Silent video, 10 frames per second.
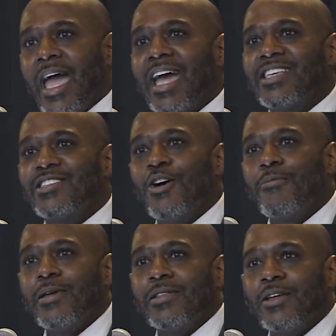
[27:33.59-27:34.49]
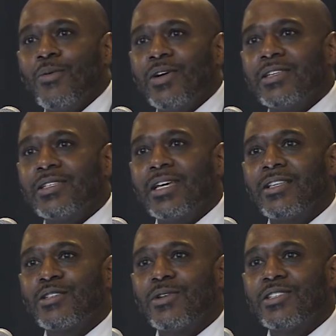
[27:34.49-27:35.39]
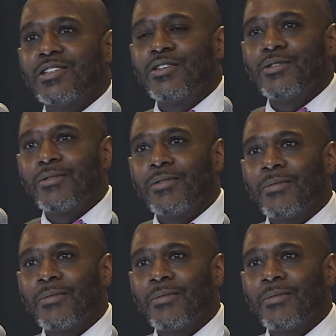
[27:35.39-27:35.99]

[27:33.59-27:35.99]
has no one to tell us what to do.